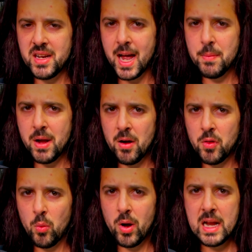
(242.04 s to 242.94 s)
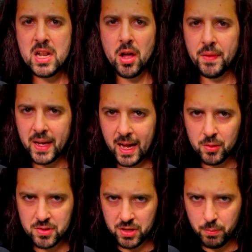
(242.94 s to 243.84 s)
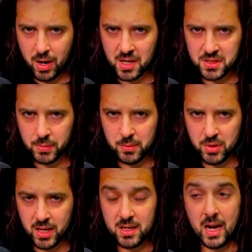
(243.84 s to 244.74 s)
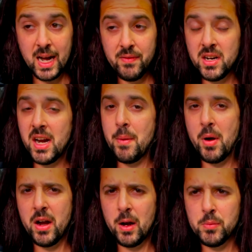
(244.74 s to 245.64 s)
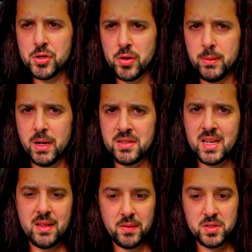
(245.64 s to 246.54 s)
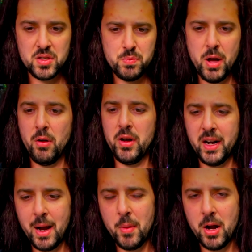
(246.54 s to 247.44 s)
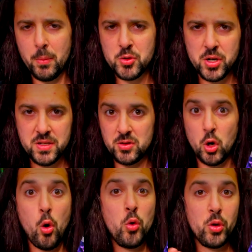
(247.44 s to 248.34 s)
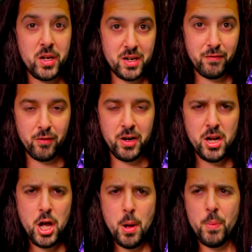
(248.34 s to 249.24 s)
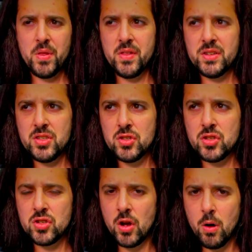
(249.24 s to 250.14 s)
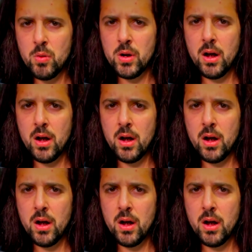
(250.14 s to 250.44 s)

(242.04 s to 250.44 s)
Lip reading: nightmare the way nothing else could possibly be. Not even A Nightmare on Elm Street. I'm not saying that this is better than A Nightmare on Elm Street. It's totally different. But this is so